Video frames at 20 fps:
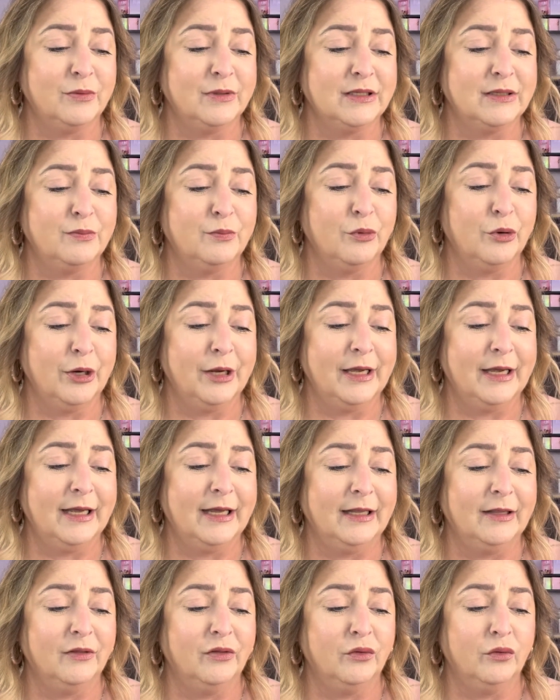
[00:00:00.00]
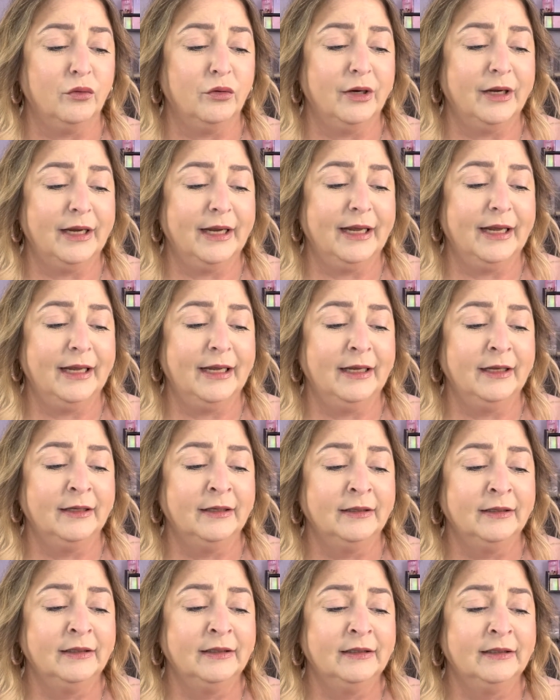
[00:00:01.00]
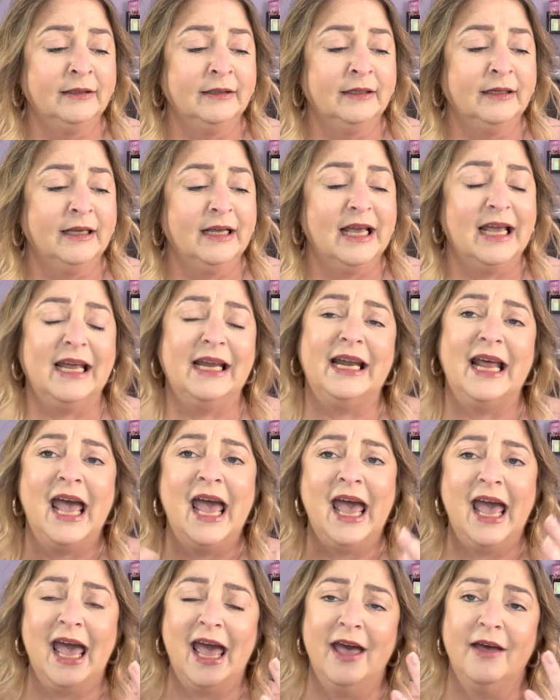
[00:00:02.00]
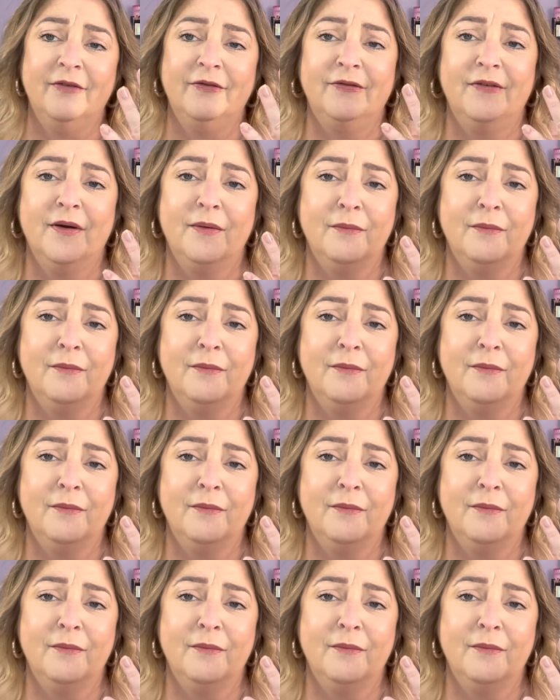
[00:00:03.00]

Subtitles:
was bringing 3.5,